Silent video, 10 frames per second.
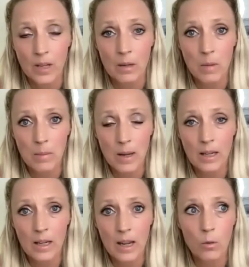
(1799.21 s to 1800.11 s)
in my bank
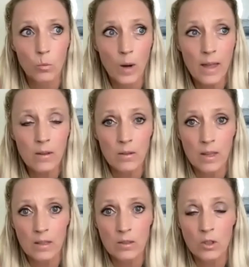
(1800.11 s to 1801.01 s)
account rather
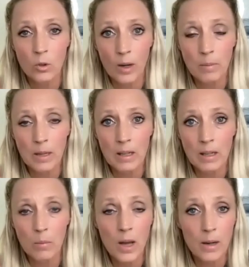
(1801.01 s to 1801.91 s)
than
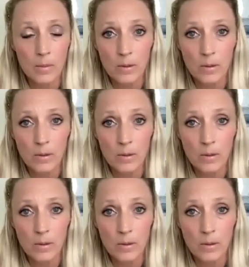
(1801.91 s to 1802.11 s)
scraping the bottom